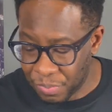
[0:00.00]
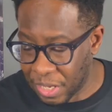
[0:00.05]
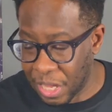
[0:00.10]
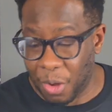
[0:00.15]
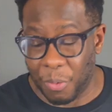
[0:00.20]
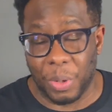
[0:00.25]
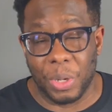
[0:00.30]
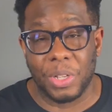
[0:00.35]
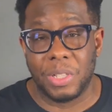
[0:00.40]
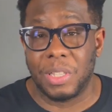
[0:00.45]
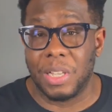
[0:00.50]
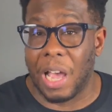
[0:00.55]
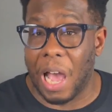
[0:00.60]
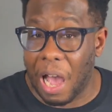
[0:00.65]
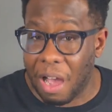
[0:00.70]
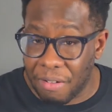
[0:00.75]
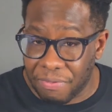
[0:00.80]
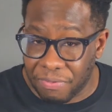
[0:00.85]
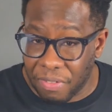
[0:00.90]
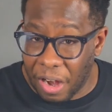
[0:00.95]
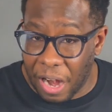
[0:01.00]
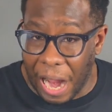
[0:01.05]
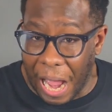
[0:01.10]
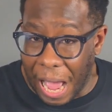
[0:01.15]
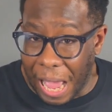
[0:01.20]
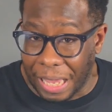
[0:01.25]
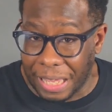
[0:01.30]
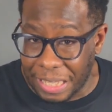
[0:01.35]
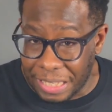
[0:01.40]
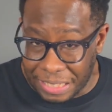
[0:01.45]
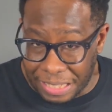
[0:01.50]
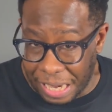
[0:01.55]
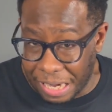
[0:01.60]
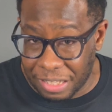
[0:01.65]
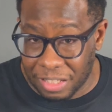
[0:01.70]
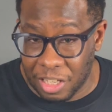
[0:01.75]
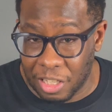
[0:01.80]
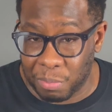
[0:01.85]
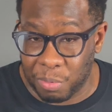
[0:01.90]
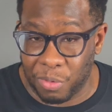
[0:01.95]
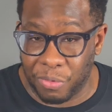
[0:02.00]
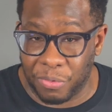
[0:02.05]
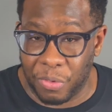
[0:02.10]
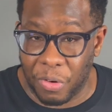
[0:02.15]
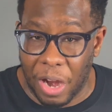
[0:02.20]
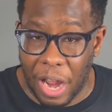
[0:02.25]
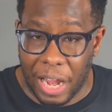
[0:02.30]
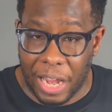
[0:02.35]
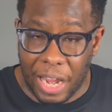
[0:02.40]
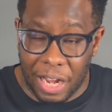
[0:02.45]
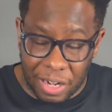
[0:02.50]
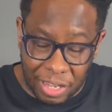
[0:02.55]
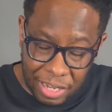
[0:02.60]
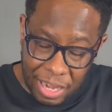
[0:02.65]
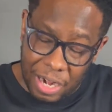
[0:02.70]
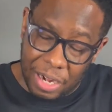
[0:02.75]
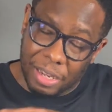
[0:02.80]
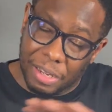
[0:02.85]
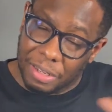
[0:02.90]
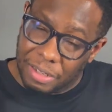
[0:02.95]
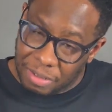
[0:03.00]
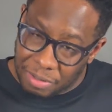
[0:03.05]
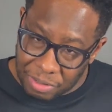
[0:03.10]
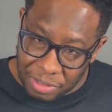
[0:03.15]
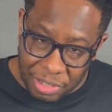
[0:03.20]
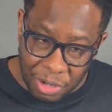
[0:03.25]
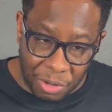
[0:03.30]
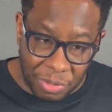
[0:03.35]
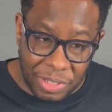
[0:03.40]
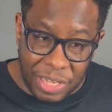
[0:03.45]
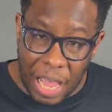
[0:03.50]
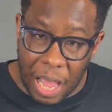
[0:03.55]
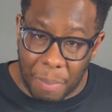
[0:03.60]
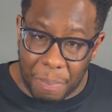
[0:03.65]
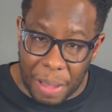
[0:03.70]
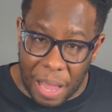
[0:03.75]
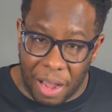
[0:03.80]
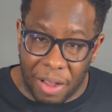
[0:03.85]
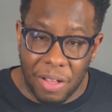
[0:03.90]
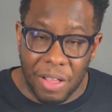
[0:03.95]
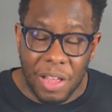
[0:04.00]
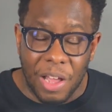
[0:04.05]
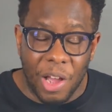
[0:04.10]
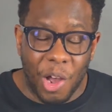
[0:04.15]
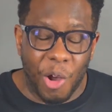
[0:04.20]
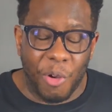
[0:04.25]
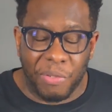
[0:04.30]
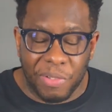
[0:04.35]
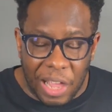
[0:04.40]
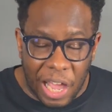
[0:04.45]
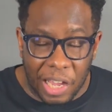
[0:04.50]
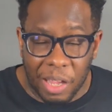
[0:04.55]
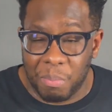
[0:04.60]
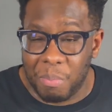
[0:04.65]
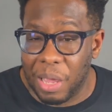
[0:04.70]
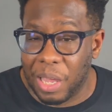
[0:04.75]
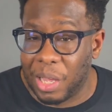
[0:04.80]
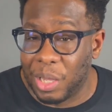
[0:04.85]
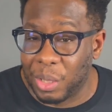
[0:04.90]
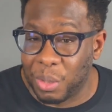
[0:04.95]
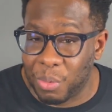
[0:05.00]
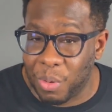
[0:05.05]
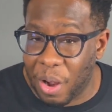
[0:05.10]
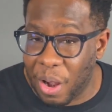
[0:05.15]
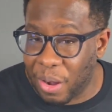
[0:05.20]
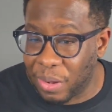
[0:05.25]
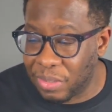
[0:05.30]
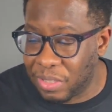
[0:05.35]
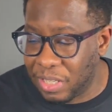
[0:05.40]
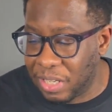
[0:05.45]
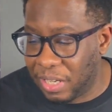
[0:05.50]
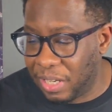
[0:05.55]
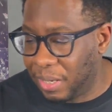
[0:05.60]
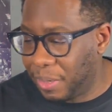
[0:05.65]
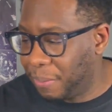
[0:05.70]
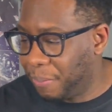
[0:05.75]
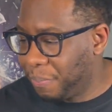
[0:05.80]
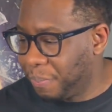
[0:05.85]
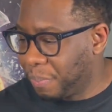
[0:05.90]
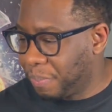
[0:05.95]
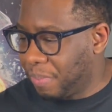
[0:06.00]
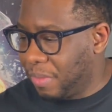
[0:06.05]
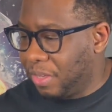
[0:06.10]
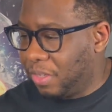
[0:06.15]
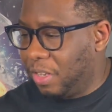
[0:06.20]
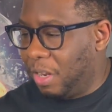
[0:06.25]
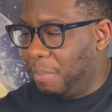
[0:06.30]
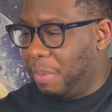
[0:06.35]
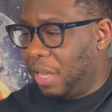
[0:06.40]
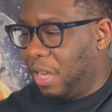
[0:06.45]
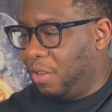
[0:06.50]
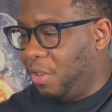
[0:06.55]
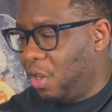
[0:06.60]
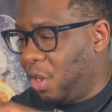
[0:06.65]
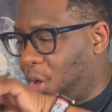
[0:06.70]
And we'll see how far I can take this before I kind of tap out. Hopefully I can make it through all 10. So let me give you a